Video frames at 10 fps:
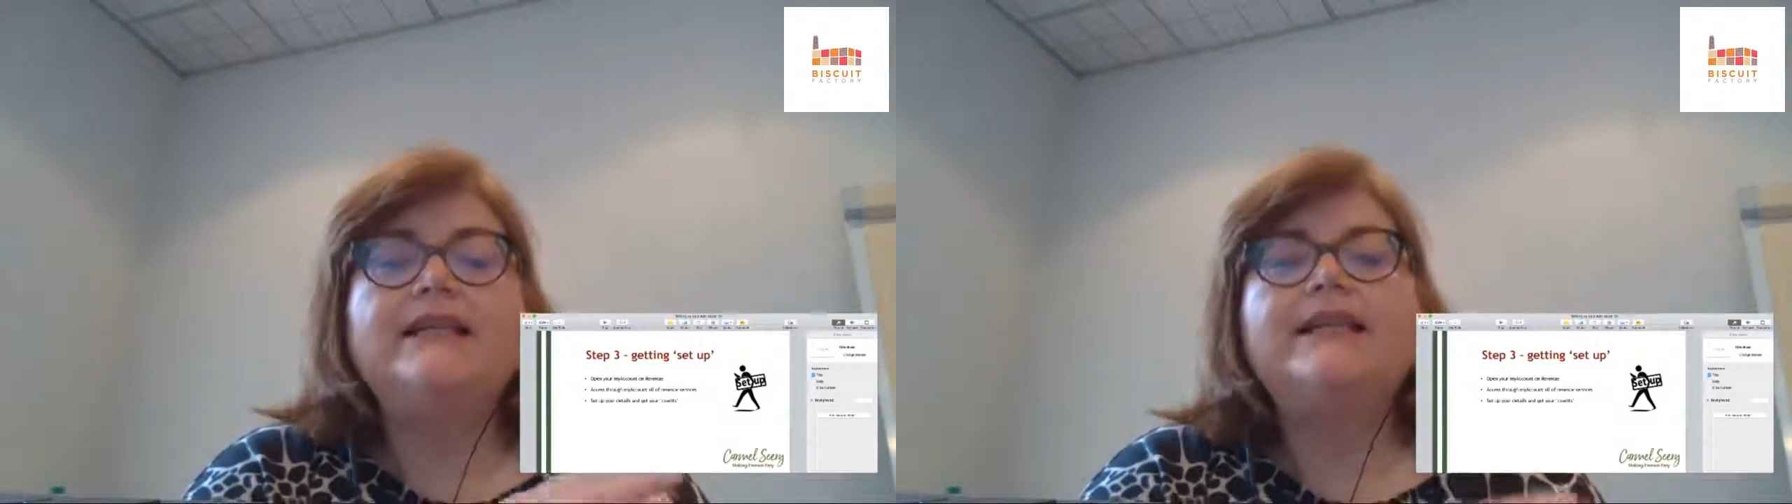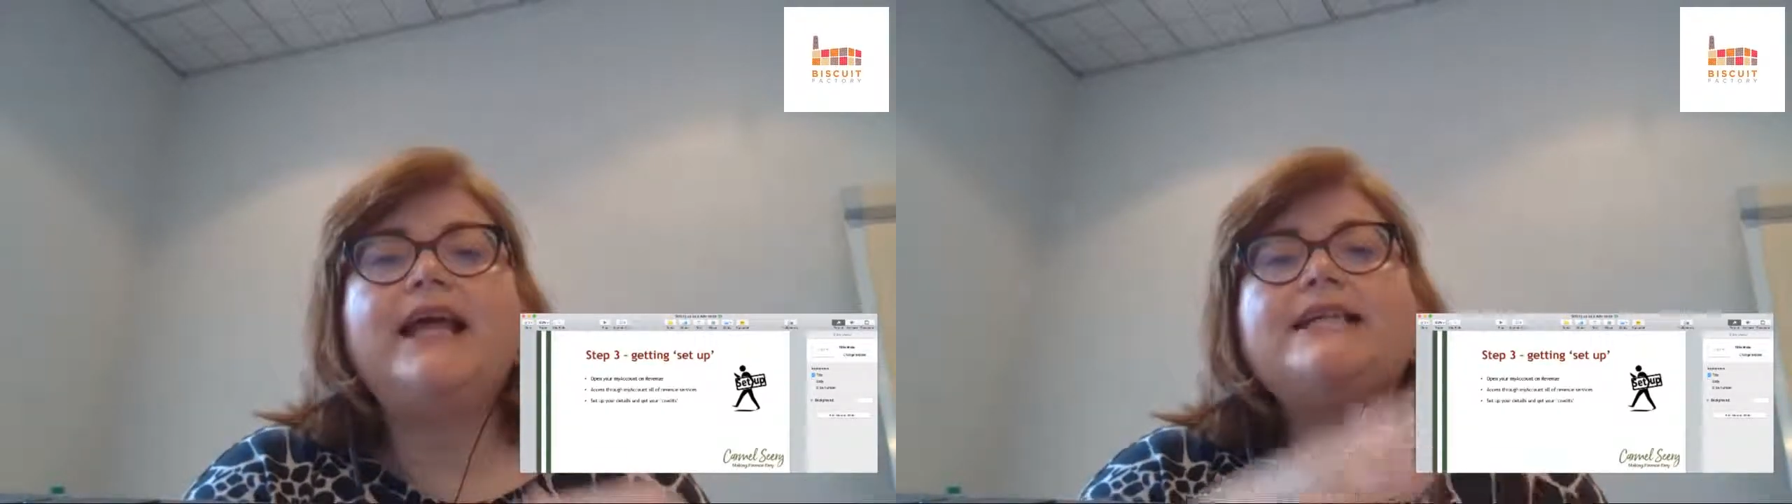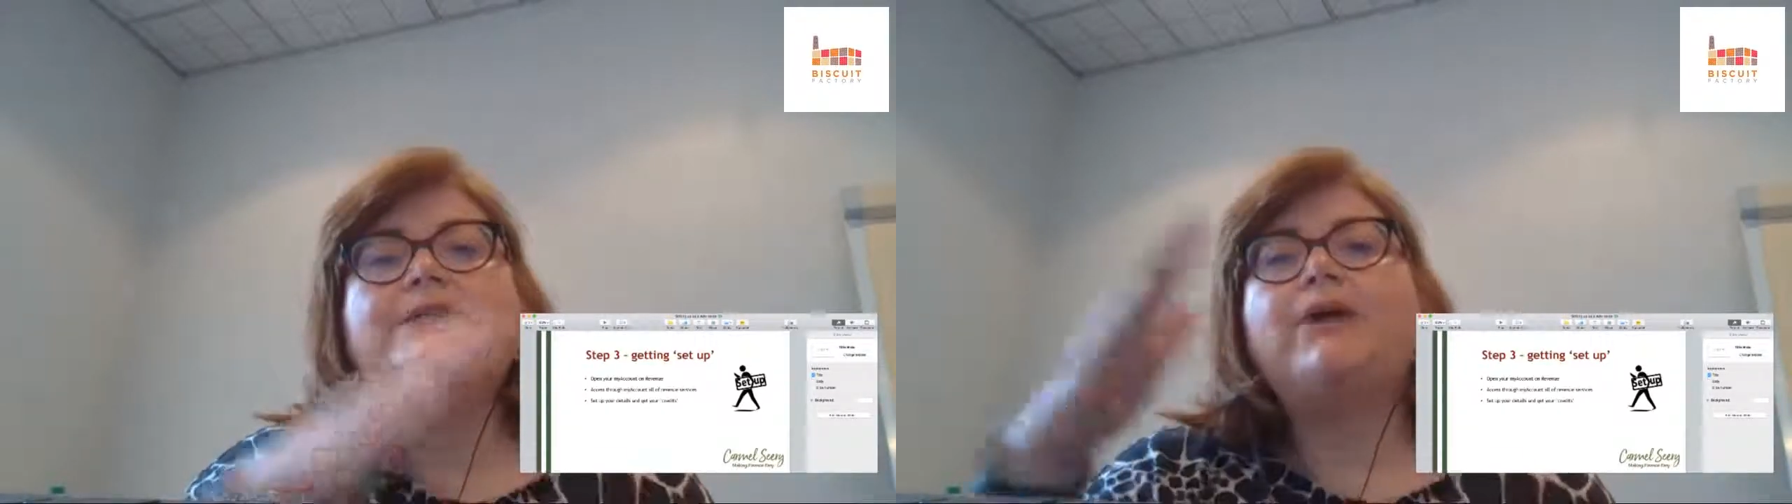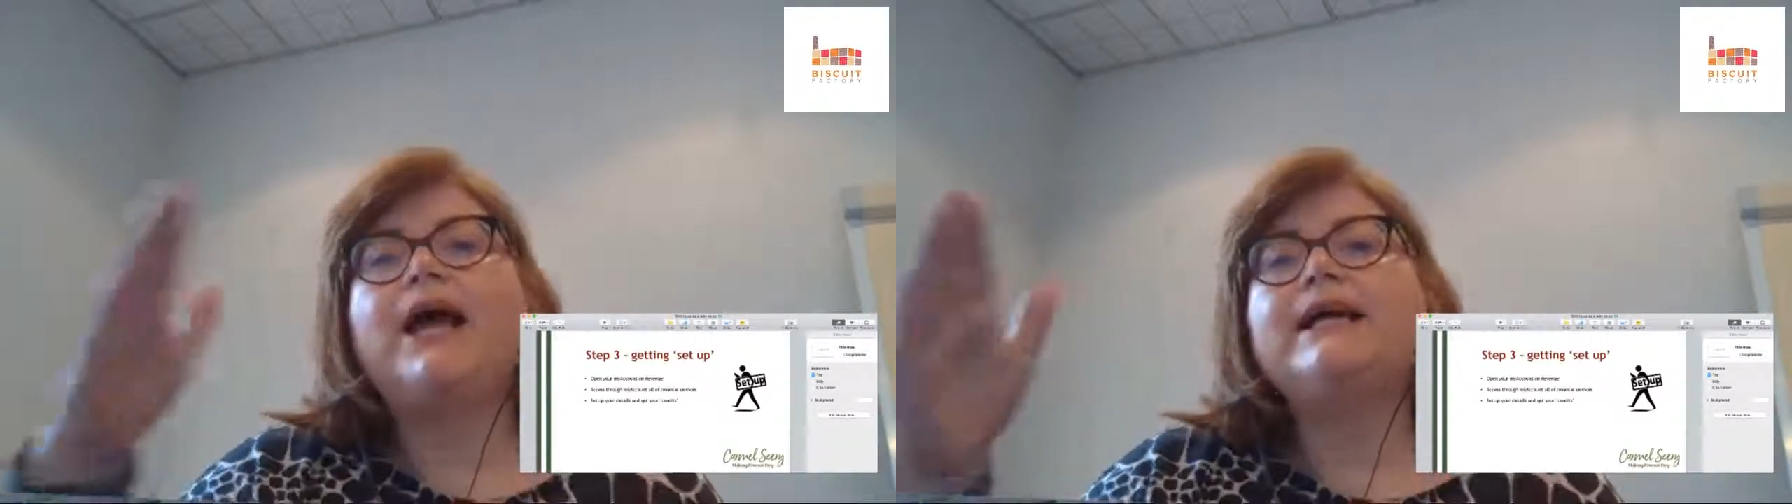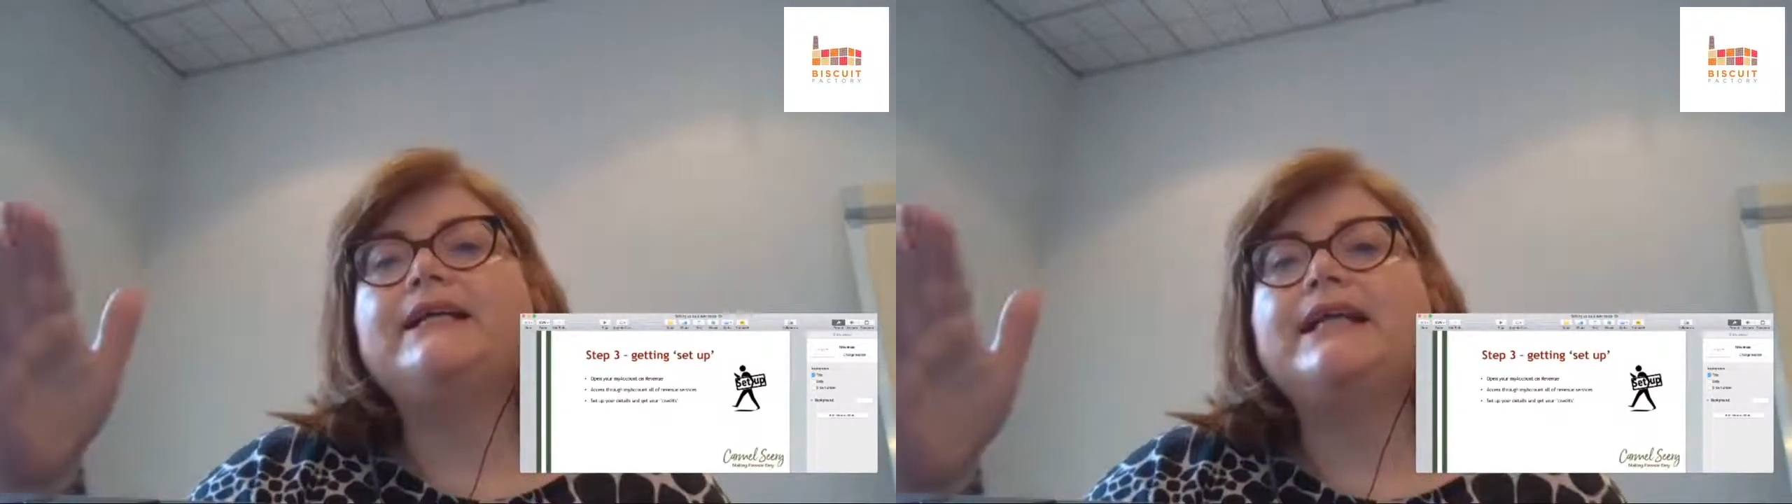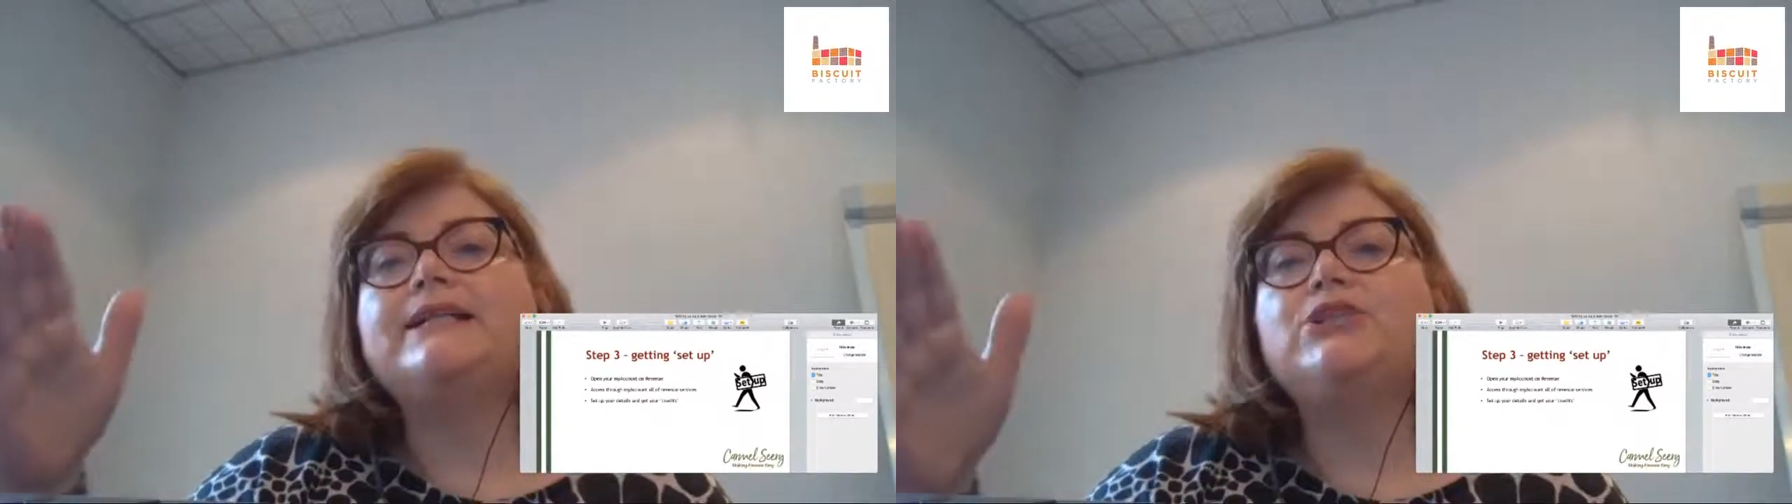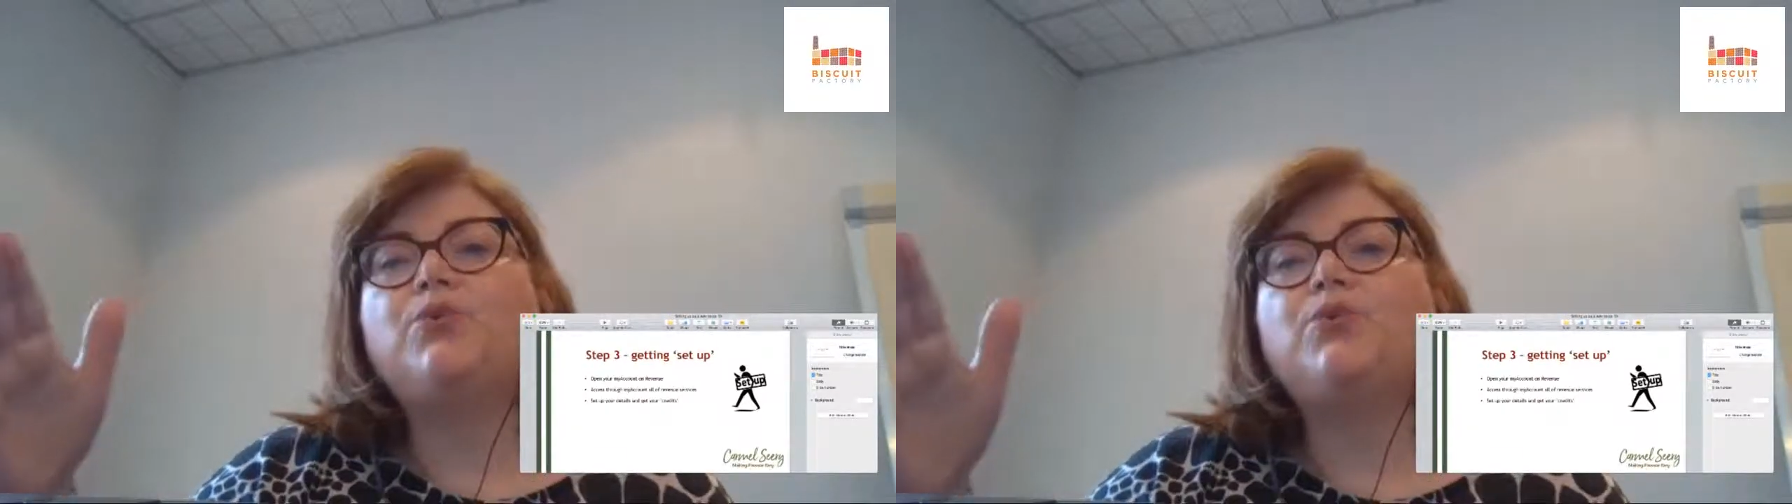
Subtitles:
The next bracket is